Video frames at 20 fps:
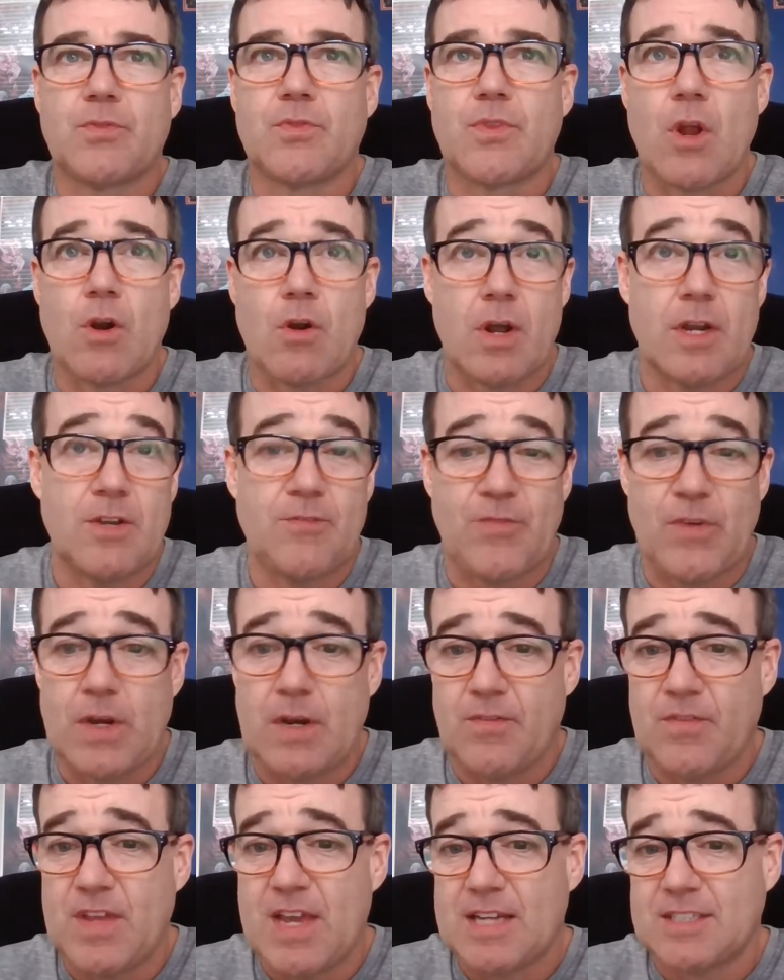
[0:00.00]
They're
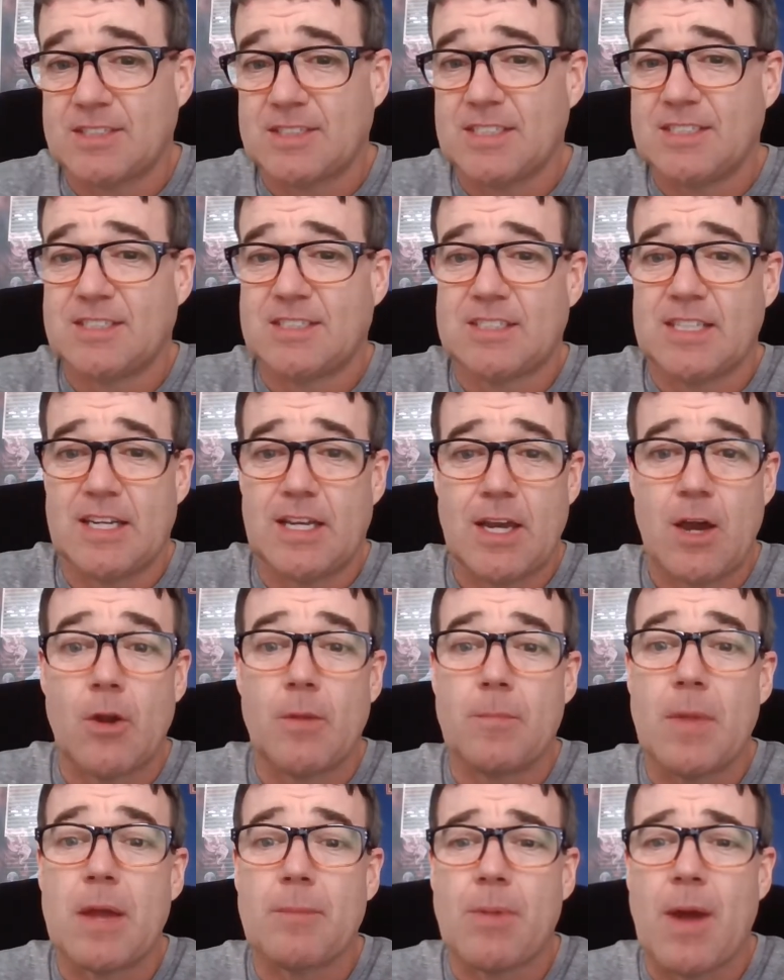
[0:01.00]
undefeated in the SEC.
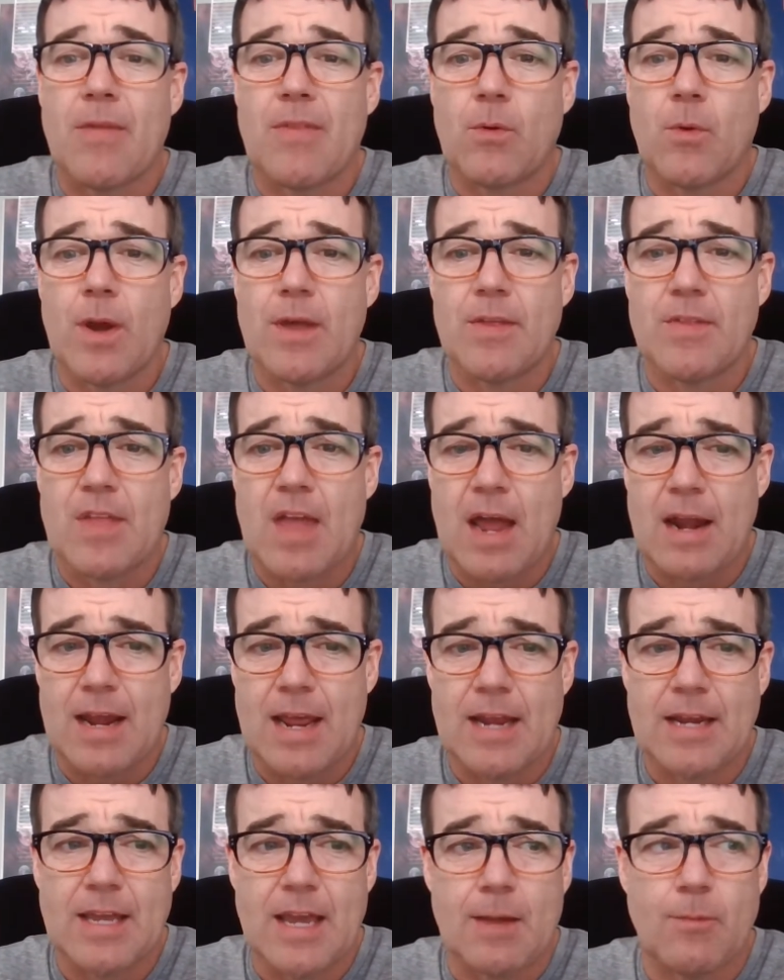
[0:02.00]
And by the way, that
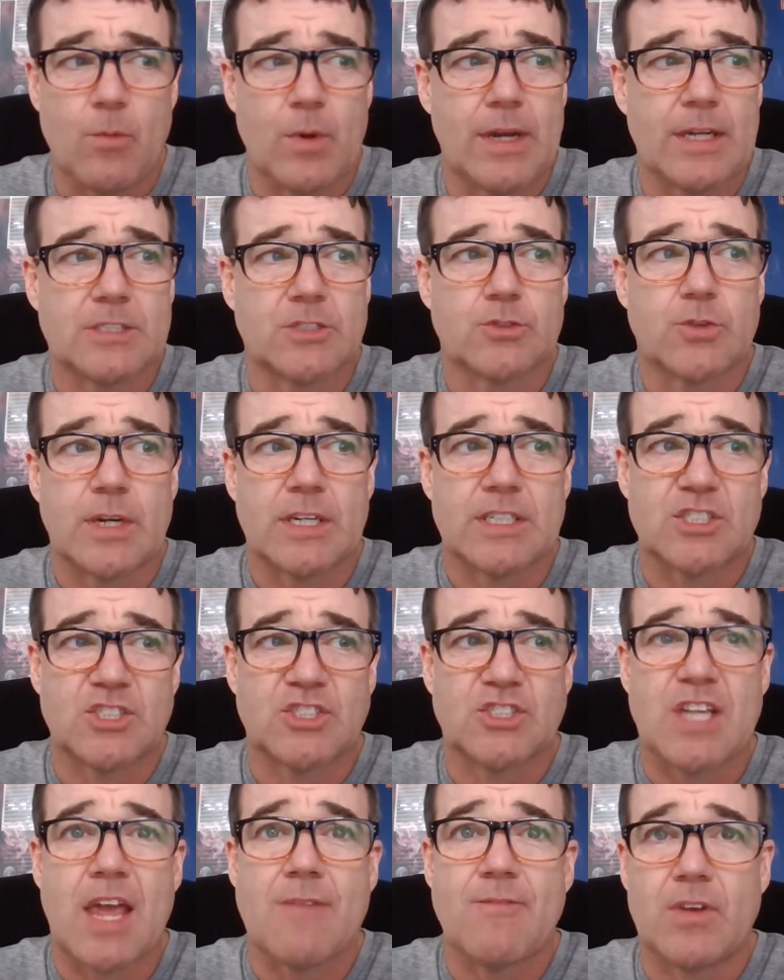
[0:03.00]
8-game winning streak,
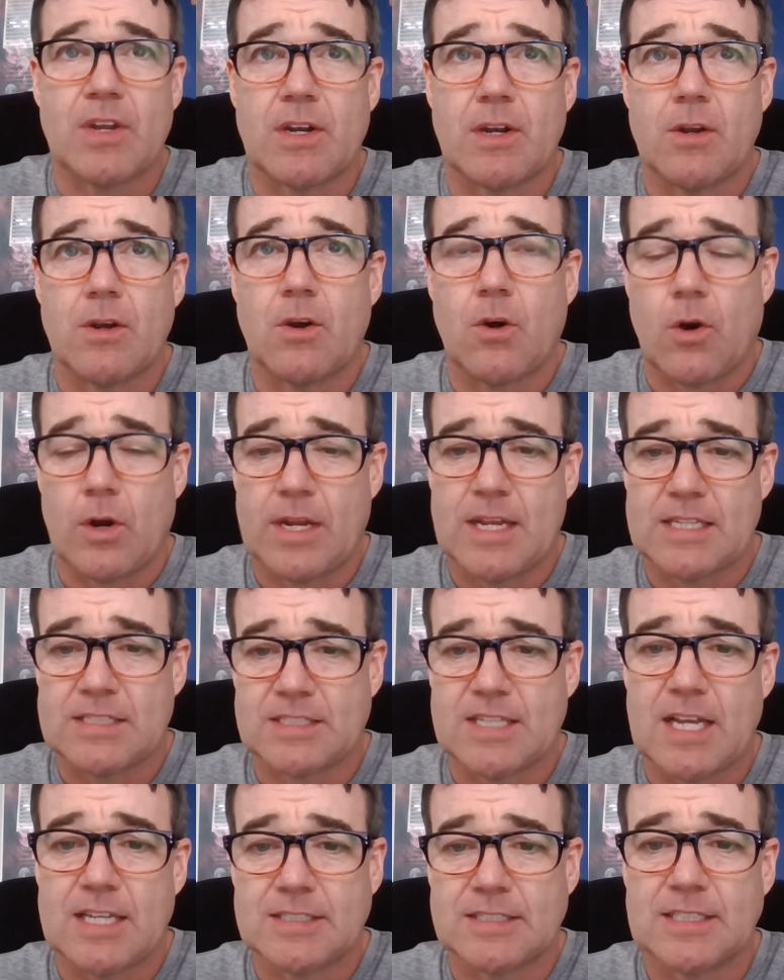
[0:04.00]
7 are
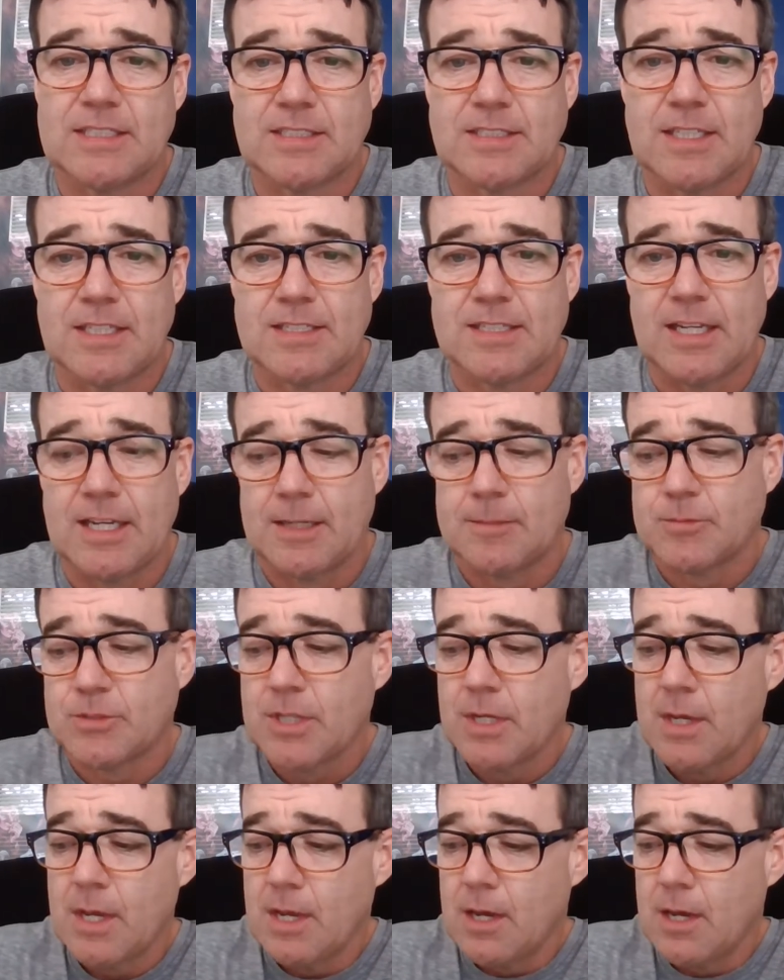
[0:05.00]
against SEC teams.